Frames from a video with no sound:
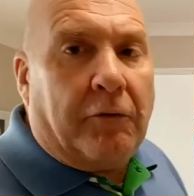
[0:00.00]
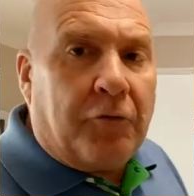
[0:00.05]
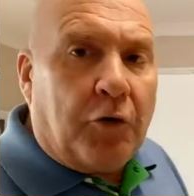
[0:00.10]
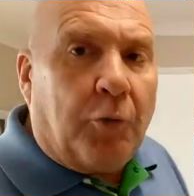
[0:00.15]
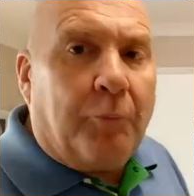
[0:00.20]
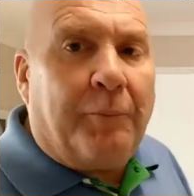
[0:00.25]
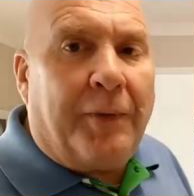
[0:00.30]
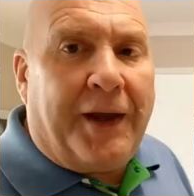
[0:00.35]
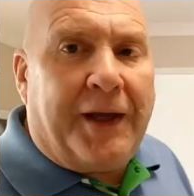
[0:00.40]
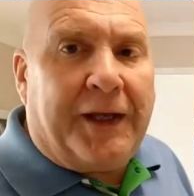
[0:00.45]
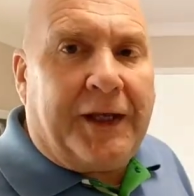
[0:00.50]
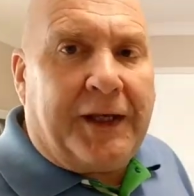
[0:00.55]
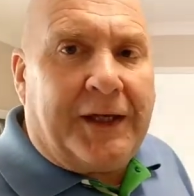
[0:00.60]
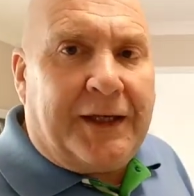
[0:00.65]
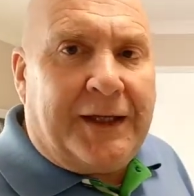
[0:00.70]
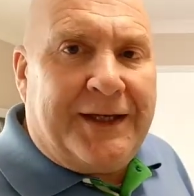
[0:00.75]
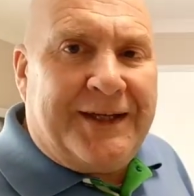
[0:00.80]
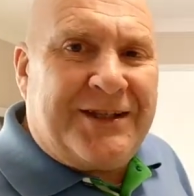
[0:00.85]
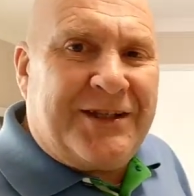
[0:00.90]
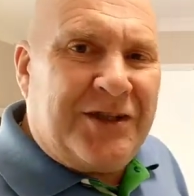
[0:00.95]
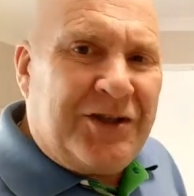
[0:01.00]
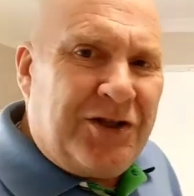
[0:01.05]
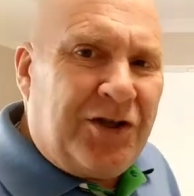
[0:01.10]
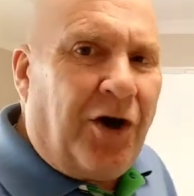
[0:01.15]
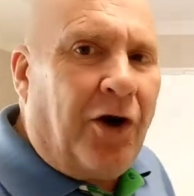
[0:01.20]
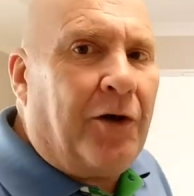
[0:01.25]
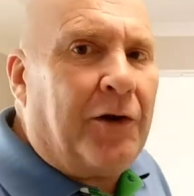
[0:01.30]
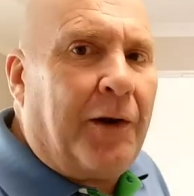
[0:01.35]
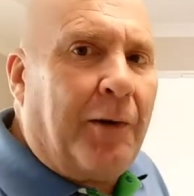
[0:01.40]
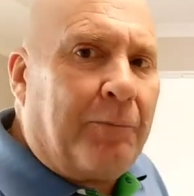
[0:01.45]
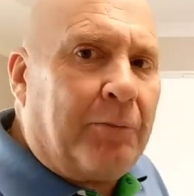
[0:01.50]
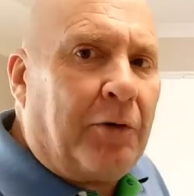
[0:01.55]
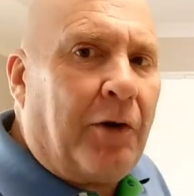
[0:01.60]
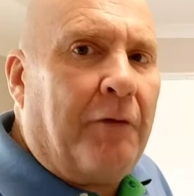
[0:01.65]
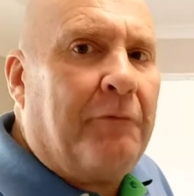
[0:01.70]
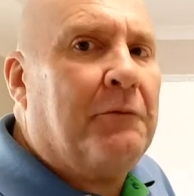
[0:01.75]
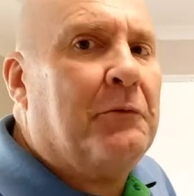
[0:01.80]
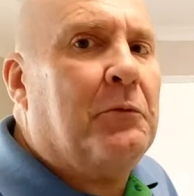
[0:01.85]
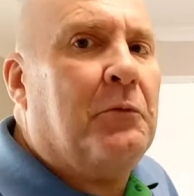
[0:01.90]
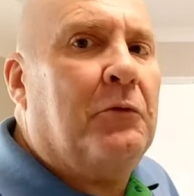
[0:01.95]
of your betting is not
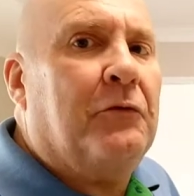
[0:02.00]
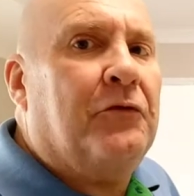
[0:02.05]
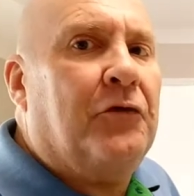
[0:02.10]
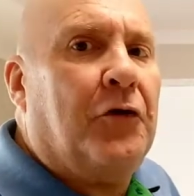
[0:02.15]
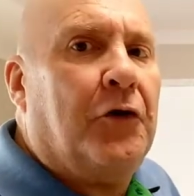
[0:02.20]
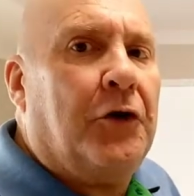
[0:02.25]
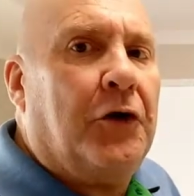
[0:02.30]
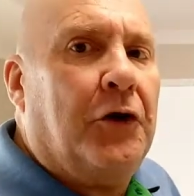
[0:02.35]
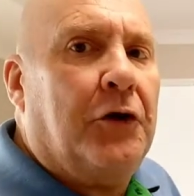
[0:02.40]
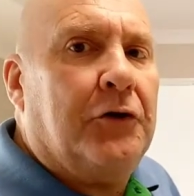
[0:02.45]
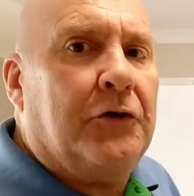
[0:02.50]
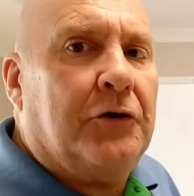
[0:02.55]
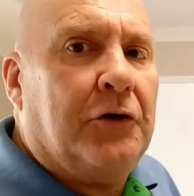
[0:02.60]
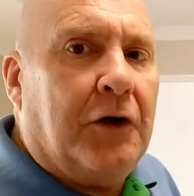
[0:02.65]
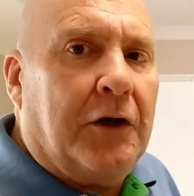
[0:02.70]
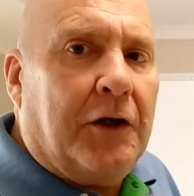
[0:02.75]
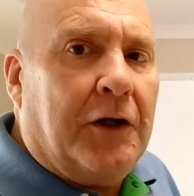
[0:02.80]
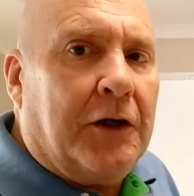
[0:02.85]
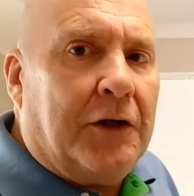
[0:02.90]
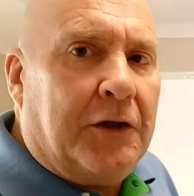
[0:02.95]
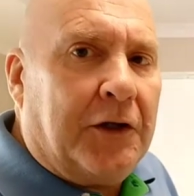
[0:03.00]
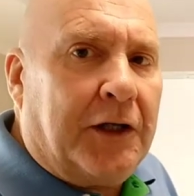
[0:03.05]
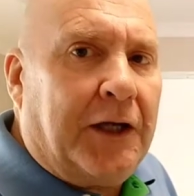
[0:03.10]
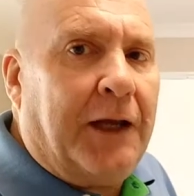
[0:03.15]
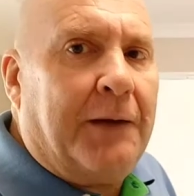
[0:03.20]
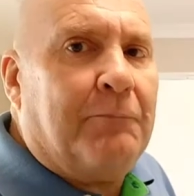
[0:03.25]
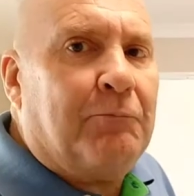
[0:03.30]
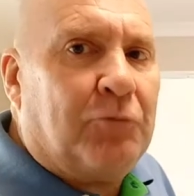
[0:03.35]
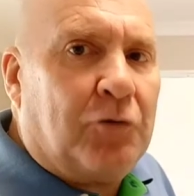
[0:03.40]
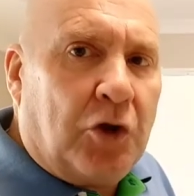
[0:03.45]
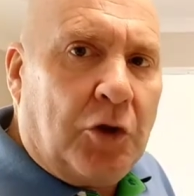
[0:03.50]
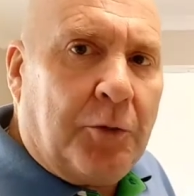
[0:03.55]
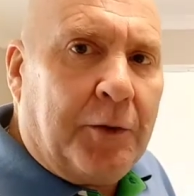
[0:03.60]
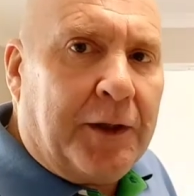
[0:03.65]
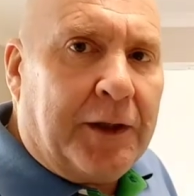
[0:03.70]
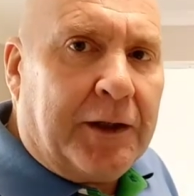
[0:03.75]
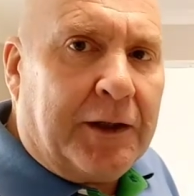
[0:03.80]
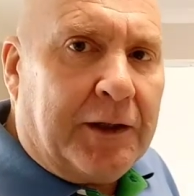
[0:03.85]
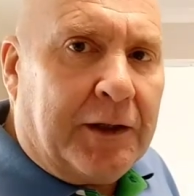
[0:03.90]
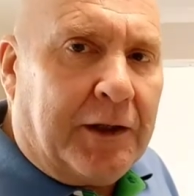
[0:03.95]
profitable for you to keep
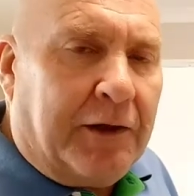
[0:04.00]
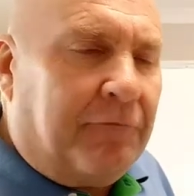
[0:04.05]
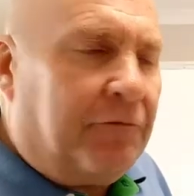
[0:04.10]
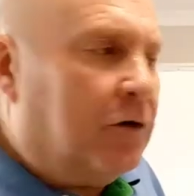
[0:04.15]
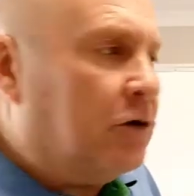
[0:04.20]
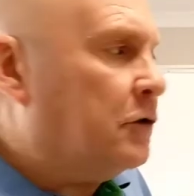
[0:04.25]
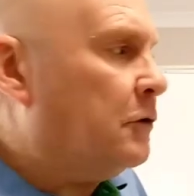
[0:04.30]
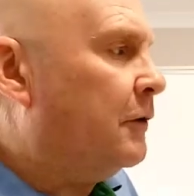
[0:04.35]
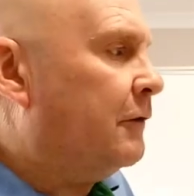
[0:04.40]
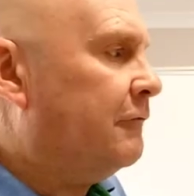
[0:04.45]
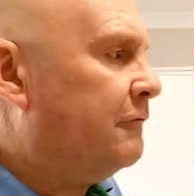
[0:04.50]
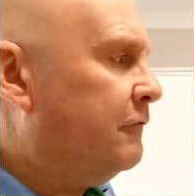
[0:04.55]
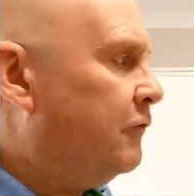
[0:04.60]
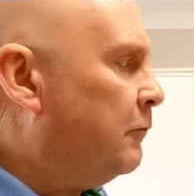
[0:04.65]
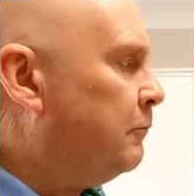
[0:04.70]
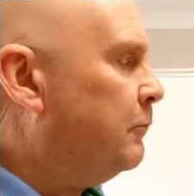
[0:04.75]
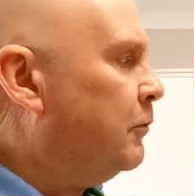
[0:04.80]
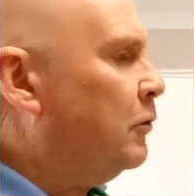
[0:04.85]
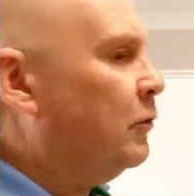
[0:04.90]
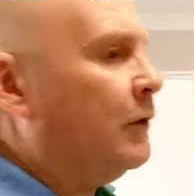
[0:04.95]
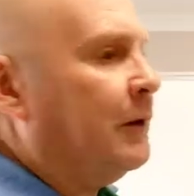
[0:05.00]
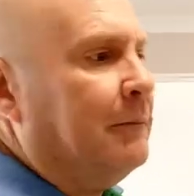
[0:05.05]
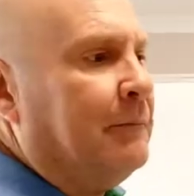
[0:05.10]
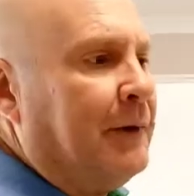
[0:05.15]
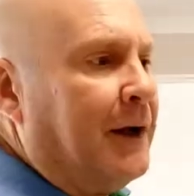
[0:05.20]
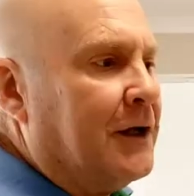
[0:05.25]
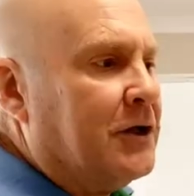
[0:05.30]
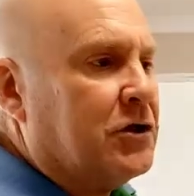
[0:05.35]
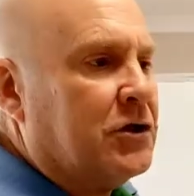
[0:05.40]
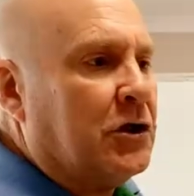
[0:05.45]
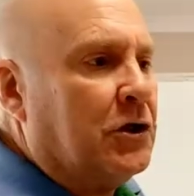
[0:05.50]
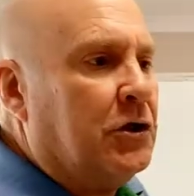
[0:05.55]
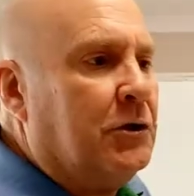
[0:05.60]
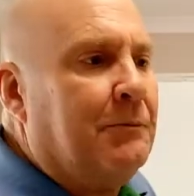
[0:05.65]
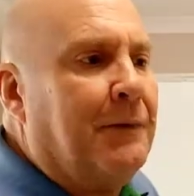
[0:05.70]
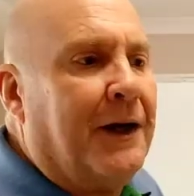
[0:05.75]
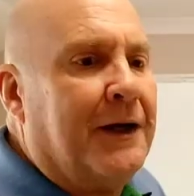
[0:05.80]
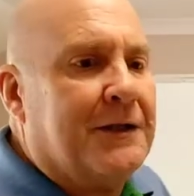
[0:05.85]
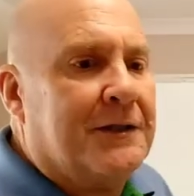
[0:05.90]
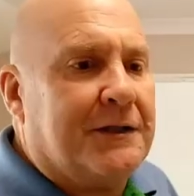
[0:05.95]
doing. If you're doing football, you
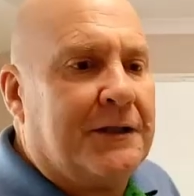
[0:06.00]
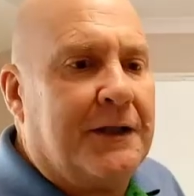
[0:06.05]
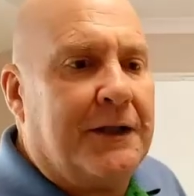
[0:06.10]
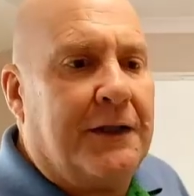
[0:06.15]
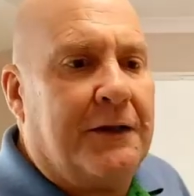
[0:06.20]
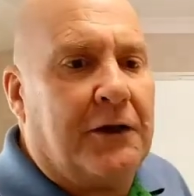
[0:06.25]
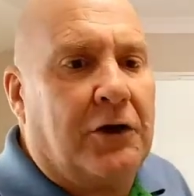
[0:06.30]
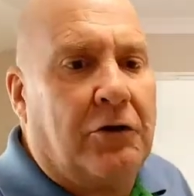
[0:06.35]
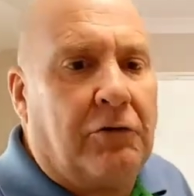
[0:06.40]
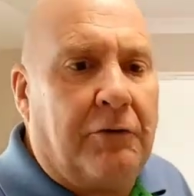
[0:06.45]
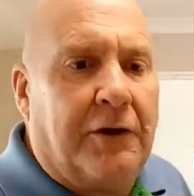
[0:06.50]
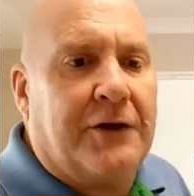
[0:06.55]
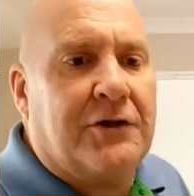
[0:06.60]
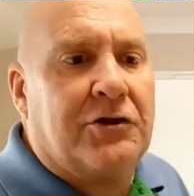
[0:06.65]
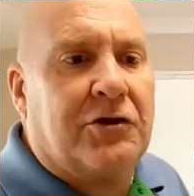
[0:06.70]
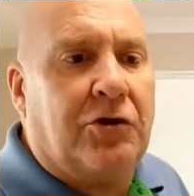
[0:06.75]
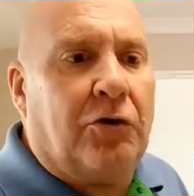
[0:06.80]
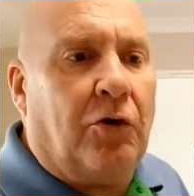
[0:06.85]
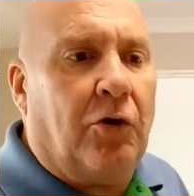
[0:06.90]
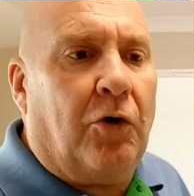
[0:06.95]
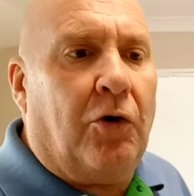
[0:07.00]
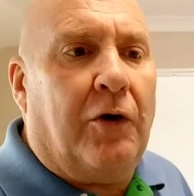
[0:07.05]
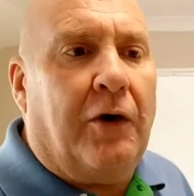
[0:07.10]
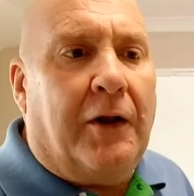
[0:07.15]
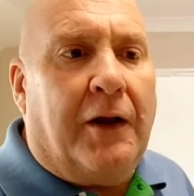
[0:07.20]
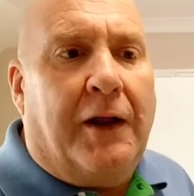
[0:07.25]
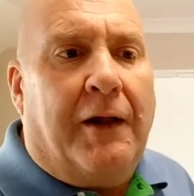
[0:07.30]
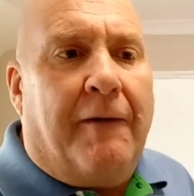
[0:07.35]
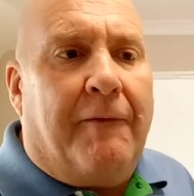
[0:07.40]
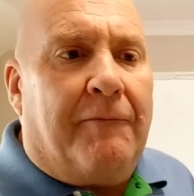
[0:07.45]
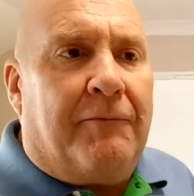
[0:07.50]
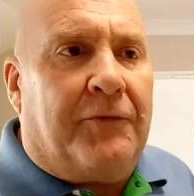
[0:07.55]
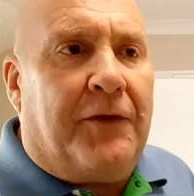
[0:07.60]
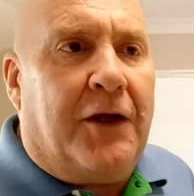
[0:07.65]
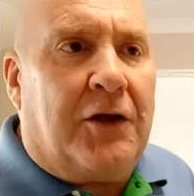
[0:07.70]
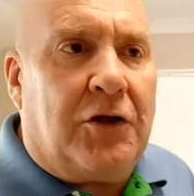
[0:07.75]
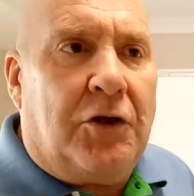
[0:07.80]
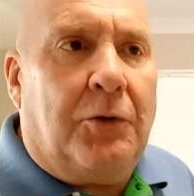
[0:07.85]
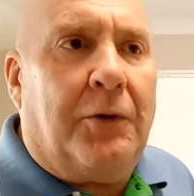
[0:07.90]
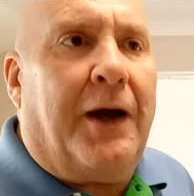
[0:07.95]
may see in the correct score
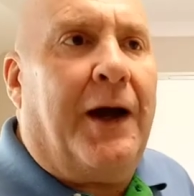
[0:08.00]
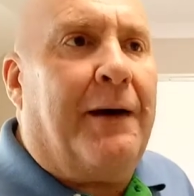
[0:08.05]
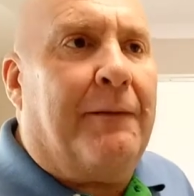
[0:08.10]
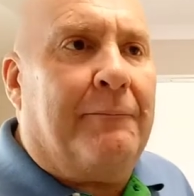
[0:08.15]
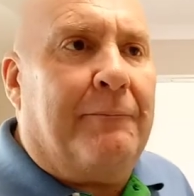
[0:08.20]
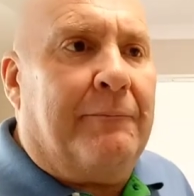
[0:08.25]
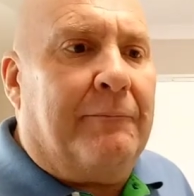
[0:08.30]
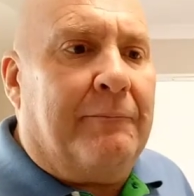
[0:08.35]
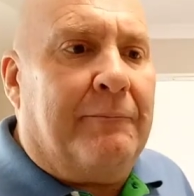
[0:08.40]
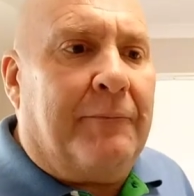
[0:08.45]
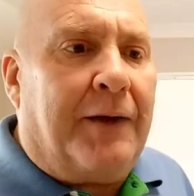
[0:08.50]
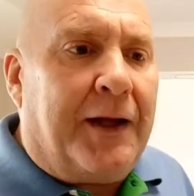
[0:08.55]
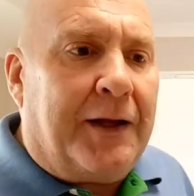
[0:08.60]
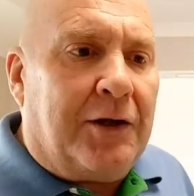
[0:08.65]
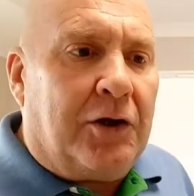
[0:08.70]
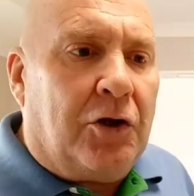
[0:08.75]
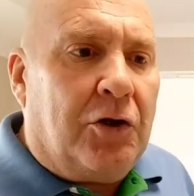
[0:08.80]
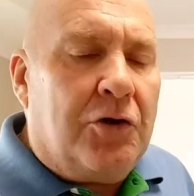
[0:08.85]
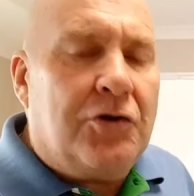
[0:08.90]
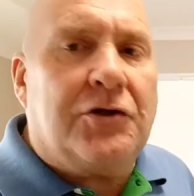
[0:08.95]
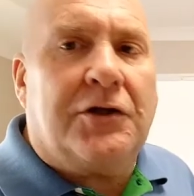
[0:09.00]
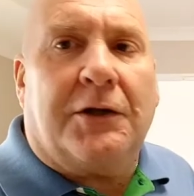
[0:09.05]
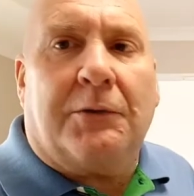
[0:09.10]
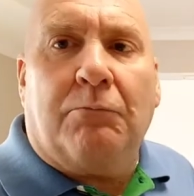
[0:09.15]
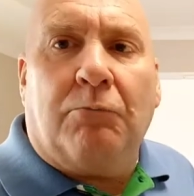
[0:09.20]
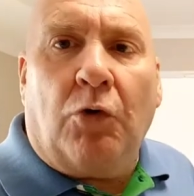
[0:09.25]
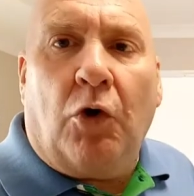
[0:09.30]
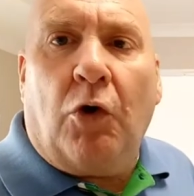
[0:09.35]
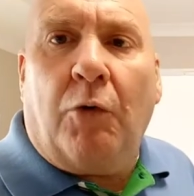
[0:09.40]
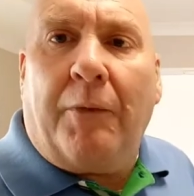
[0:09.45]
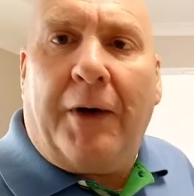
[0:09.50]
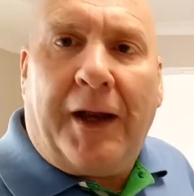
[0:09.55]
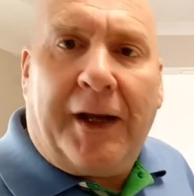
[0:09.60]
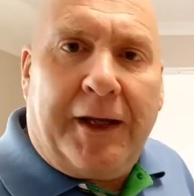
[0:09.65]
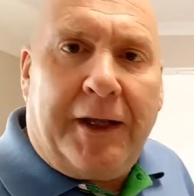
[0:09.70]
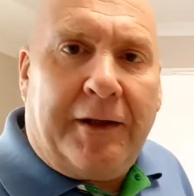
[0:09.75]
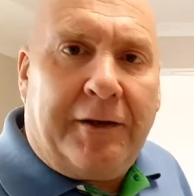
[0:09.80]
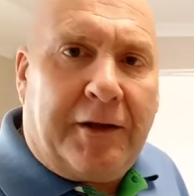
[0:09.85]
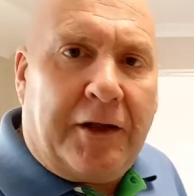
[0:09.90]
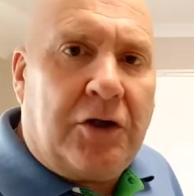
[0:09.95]
that you are losing more
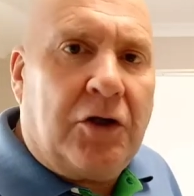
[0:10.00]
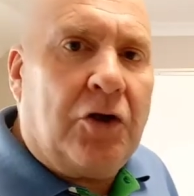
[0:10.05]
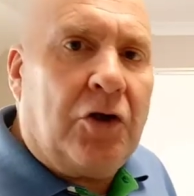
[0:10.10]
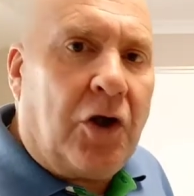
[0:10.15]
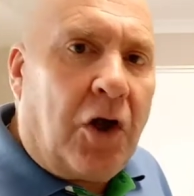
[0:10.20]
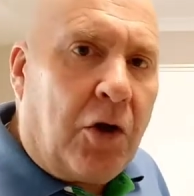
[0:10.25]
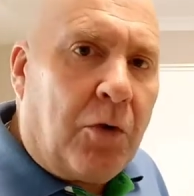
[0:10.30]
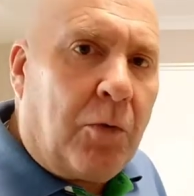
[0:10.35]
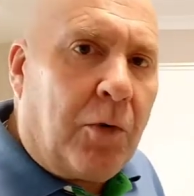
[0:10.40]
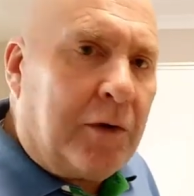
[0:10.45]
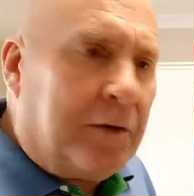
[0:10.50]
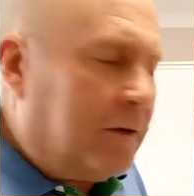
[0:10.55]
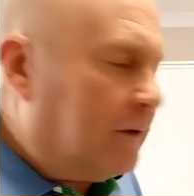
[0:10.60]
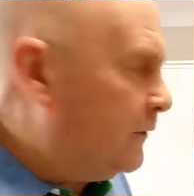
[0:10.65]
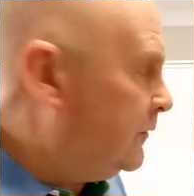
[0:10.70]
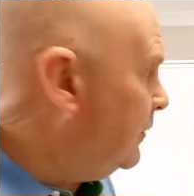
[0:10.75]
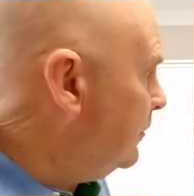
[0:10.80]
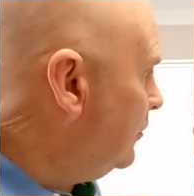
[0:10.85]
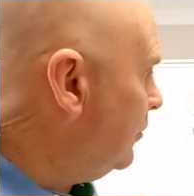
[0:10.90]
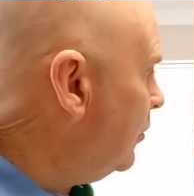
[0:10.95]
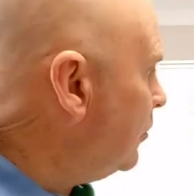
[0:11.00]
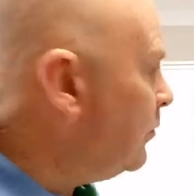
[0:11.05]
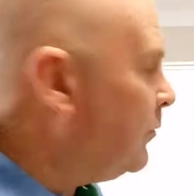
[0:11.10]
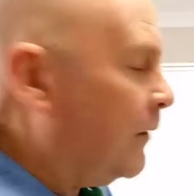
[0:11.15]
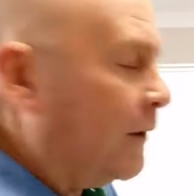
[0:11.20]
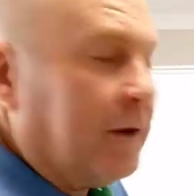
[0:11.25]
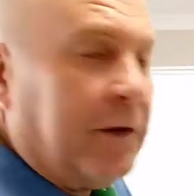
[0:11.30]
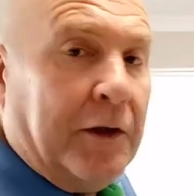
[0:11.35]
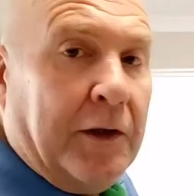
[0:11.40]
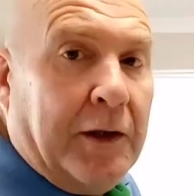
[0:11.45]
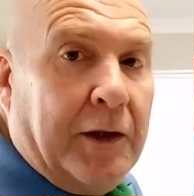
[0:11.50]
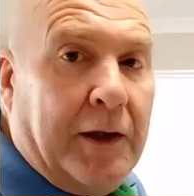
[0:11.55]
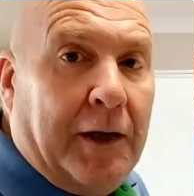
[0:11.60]
money than you know what to do with.